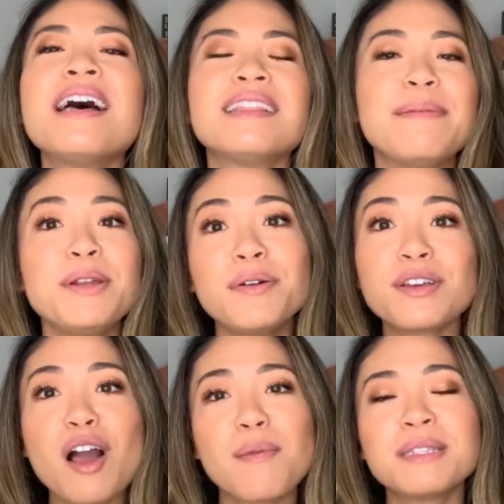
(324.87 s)
Let me know in the
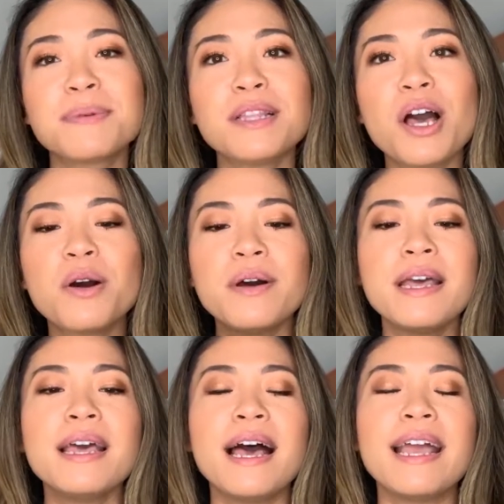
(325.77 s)
comments below,
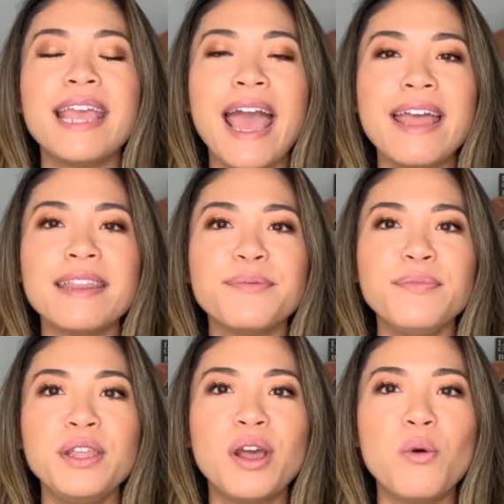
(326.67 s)
again,
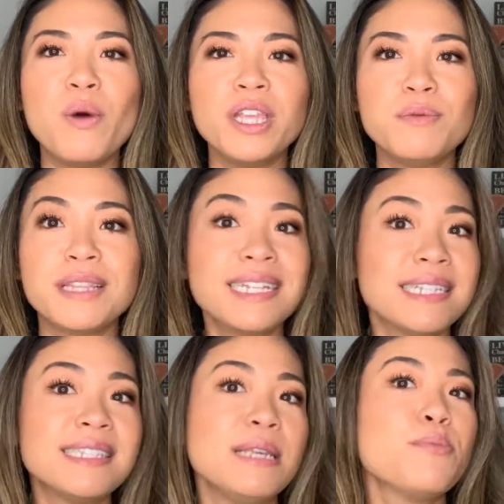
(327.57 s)
what you would like to
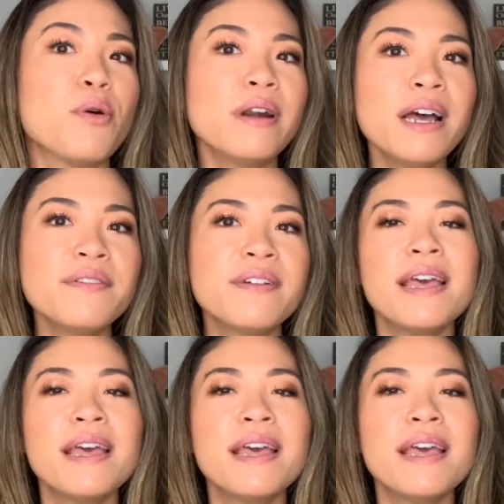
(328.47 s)
see more of,